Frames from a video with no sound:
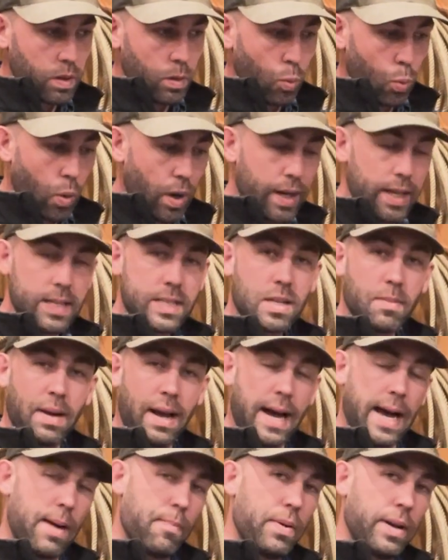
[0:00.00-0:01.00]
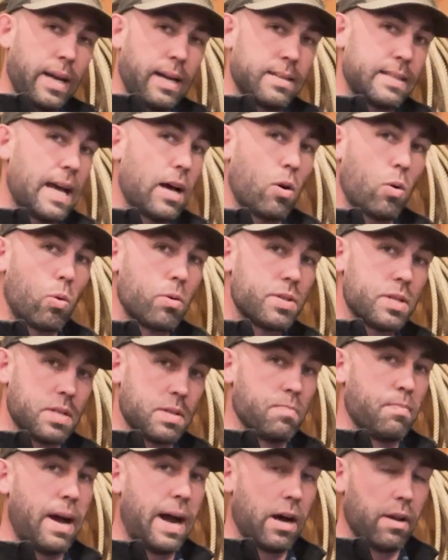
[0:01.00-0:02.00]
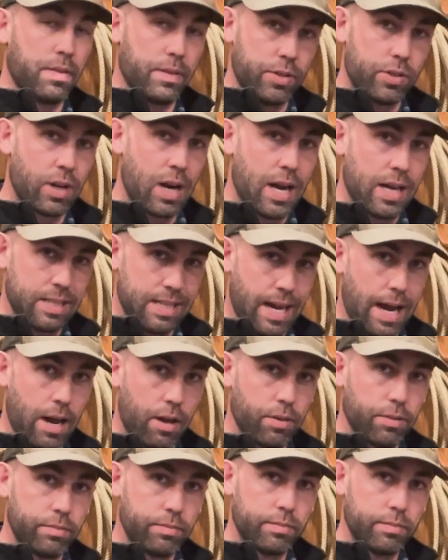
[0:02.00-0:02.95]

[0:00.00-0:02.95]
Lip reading: what ends up happening is that horse's mouth dries out.